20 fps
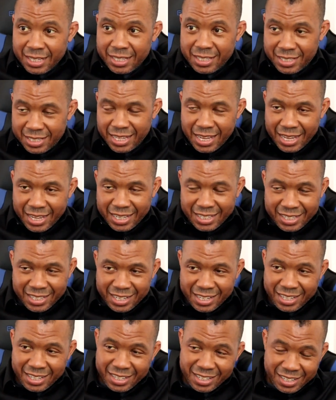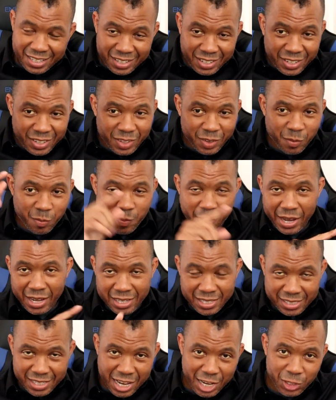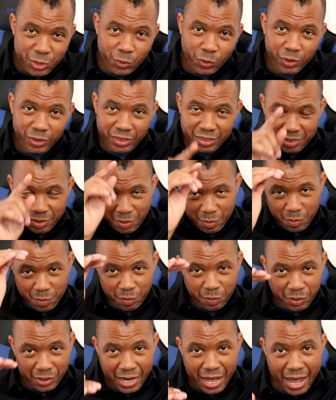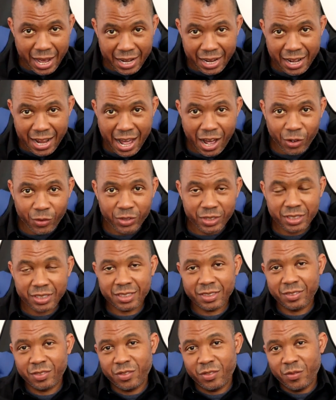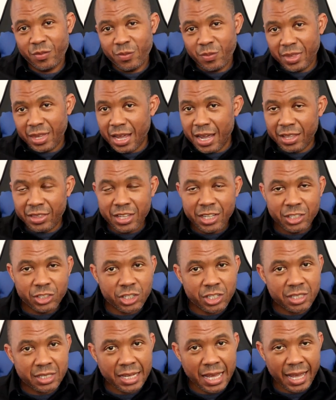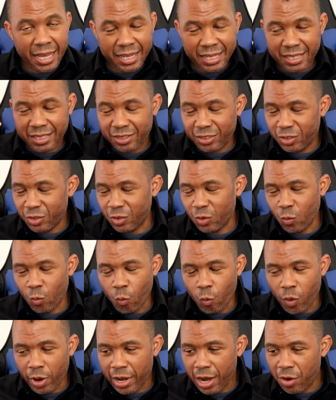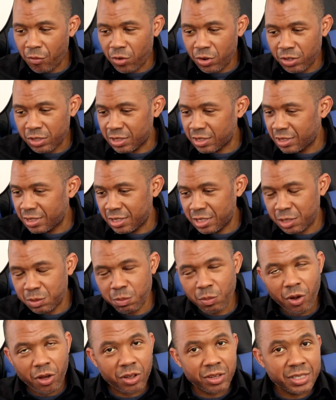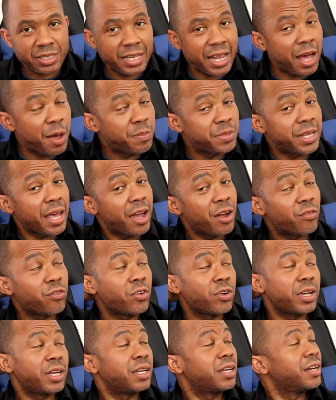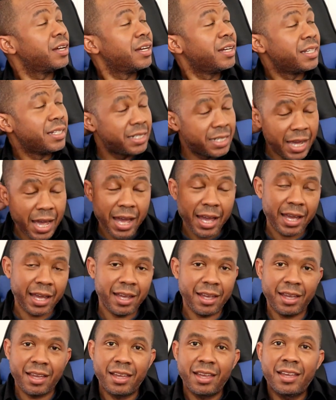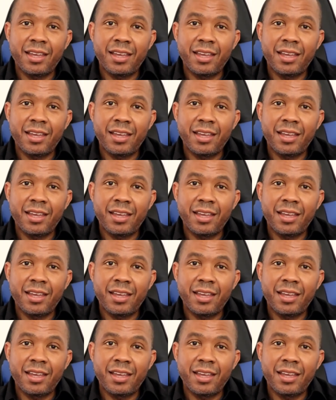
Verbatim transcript: See it. Make a schedule. Plan it out. And then just take whatever small steps every day,